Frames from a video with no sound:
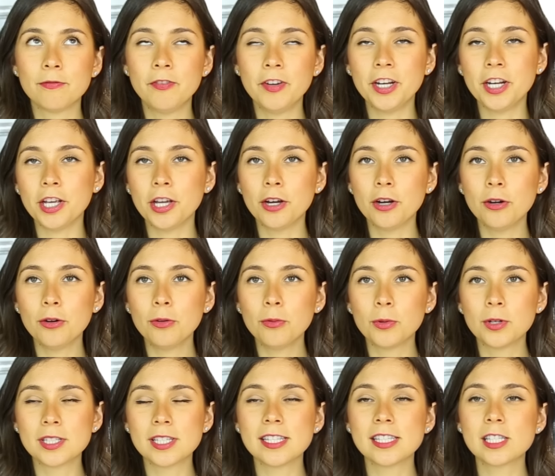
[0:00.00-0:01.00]
video
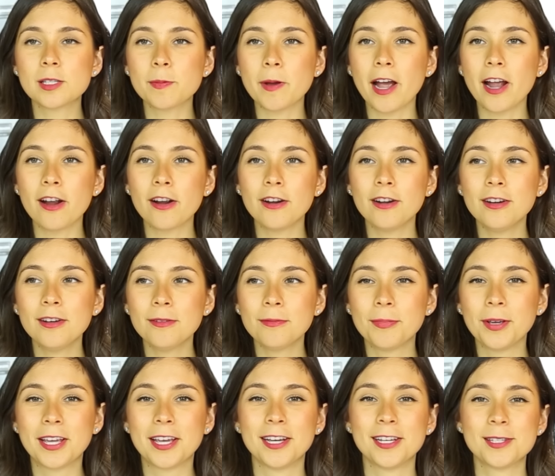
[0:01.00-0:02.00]
was inspired
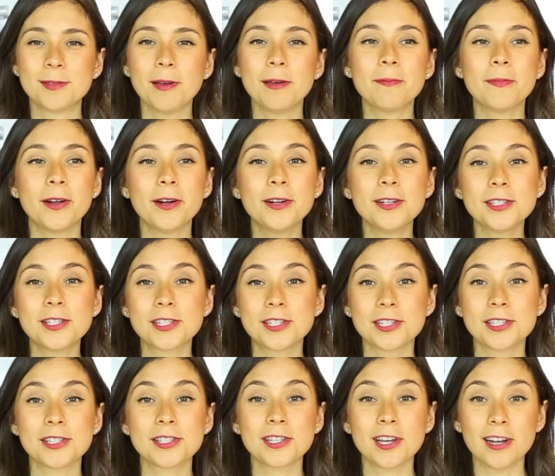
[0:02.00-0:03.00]
because my parents
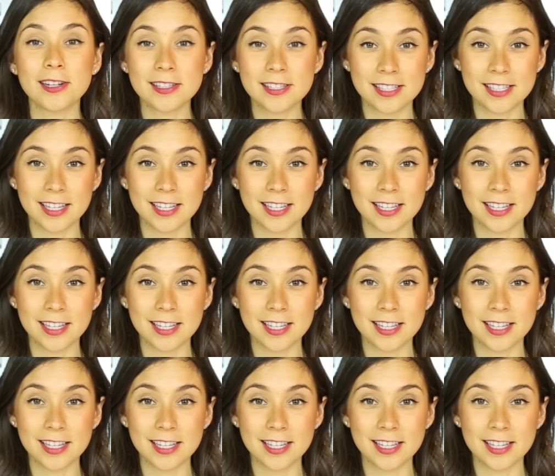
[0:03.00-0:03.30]
just got